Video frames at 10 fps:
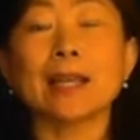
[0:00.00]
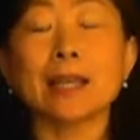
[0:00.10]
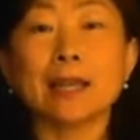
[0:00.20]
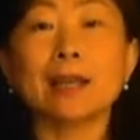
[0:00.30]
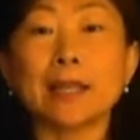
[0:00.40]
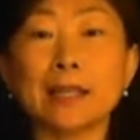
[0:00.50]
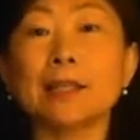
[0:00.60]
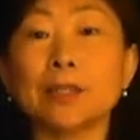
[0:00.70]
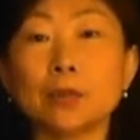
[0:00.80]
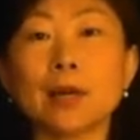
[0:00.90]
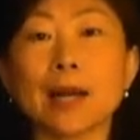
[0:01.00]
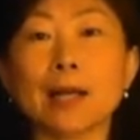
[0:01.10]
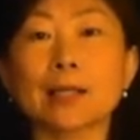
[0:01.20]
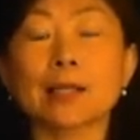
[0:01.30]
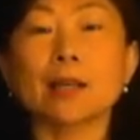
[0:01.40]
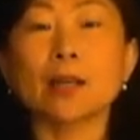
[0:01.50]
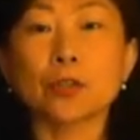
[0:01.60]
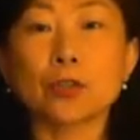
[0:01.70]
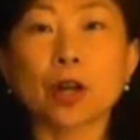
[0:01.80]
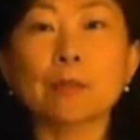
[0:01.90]
in the US
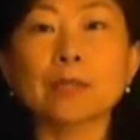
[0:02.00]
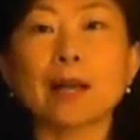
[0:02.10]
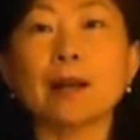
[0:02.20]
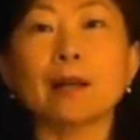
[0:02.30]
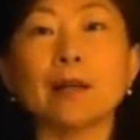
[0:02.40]
dropped down